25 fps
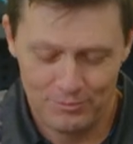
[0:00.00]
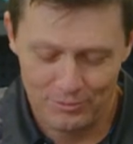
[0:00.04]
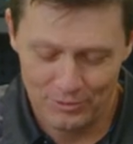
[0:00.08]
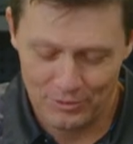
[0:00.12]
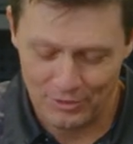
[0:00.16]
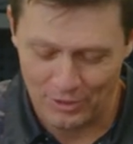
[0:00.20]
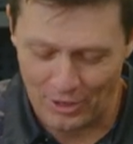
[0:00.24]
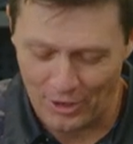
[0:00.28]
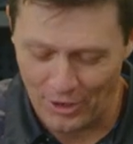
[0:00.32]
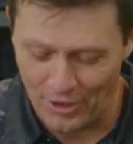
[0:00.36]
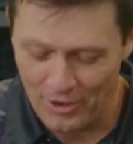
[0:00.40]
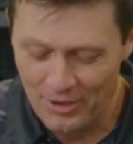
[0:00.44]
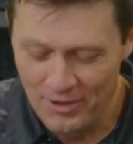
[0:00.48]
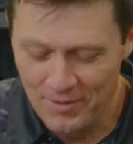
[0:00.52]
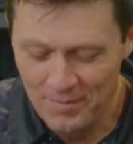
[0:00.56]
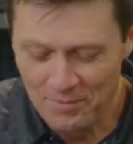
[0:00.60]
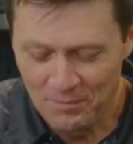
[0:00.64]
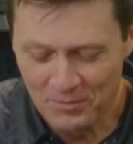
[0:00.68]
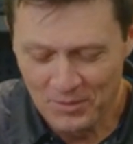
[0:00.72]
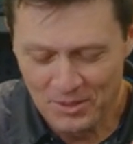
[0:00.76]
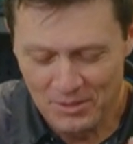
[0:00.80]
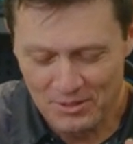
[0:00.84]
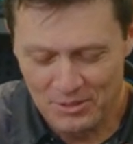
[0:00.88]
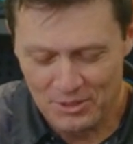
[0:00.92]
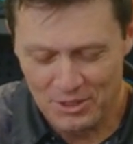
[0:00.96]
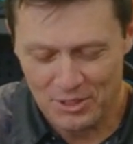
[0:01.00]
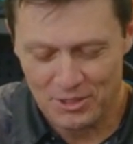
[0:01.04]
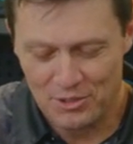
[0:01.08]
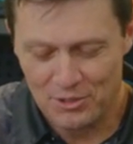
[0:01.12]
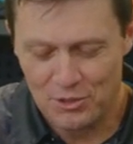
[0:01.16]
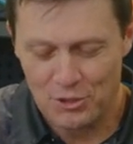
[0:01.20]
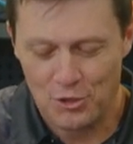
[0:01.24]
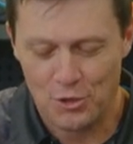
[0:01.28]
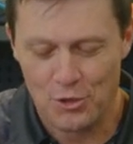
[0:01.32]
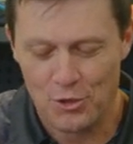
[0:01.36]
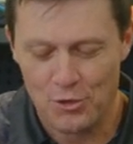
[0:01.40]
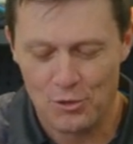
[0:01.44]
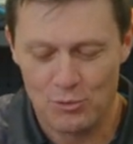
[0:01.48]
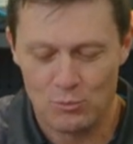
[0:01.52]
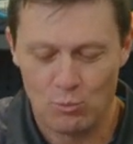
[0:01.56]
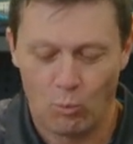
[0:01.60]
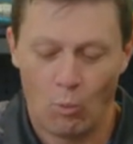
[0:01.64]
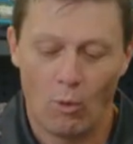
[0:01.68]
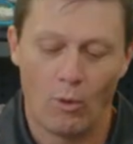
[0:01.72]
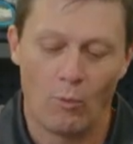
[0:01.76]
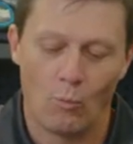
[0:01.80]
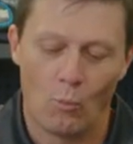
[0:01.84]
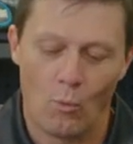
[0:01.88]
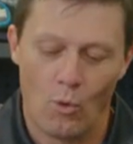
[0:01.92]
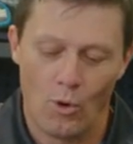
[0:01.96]
So just choose
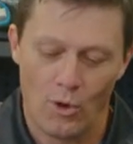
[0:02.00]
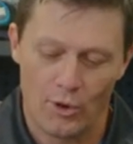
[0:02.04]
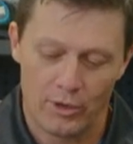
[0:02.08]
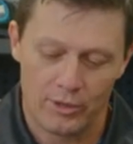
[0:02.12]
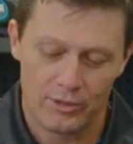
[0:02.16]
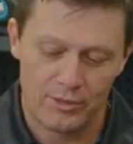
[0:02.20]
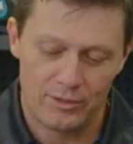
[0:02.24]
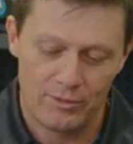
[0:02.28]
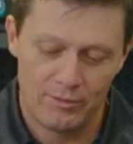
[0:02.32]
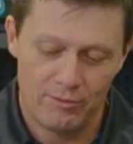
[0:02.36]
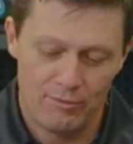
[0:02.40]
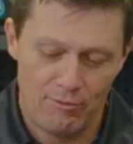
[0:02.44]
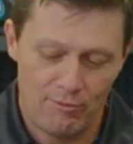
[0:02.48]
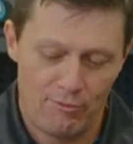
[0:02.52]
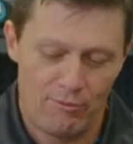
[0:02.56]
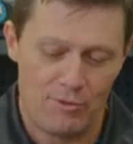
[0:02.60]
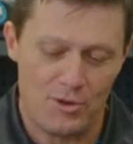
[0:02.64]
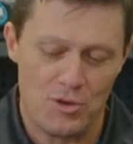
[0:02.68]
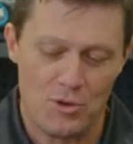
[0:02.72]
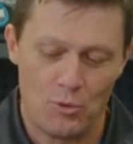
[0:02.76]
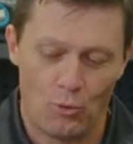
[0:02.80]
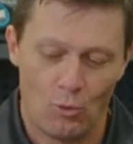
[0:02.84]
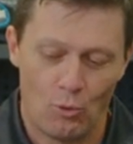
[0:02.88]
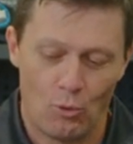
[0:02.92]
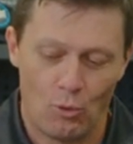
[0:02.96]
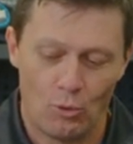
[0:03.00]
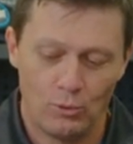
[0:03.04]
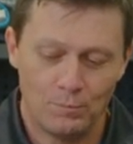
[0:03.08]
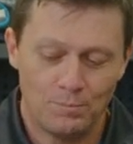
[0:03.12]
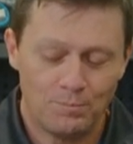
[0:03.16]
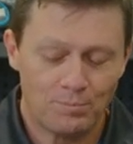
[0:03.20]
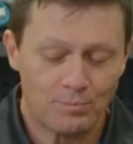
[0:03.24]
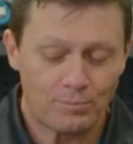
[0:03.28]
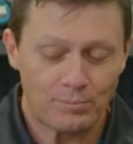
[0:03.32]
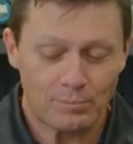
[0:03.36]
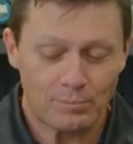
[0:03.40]
what works for your